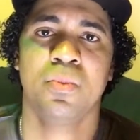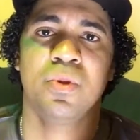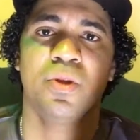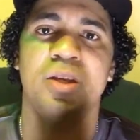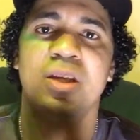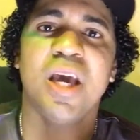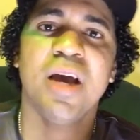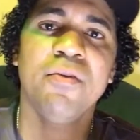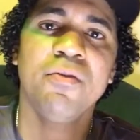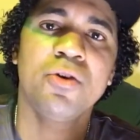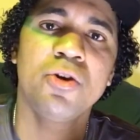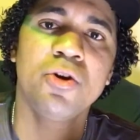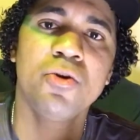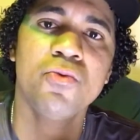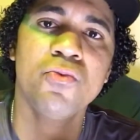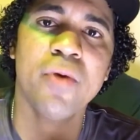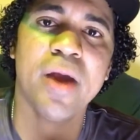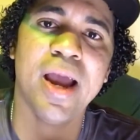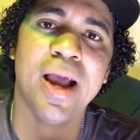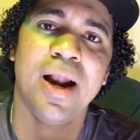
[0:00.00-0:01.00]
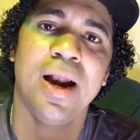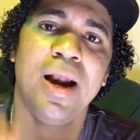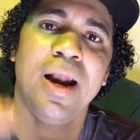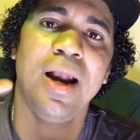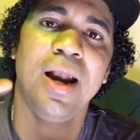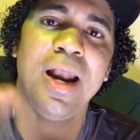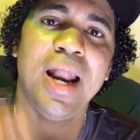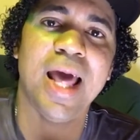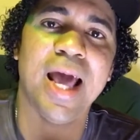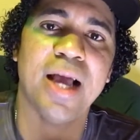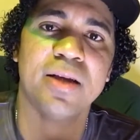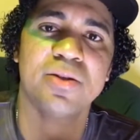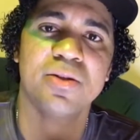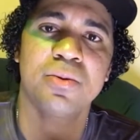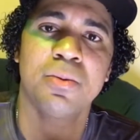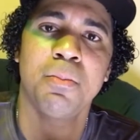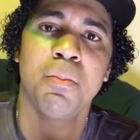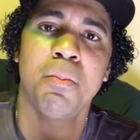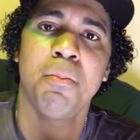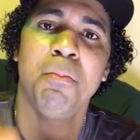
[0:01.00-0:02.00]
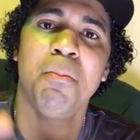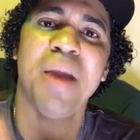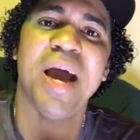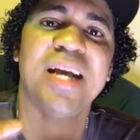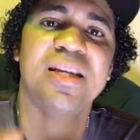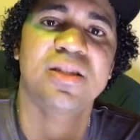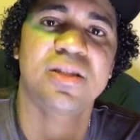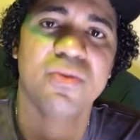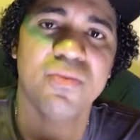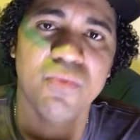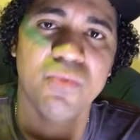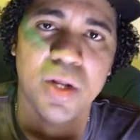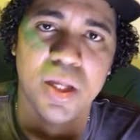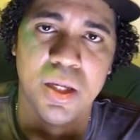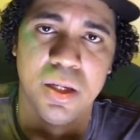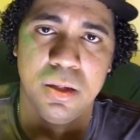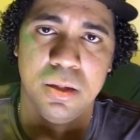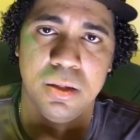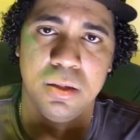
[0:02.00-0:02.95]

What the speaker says: Kevin Durant lacks massively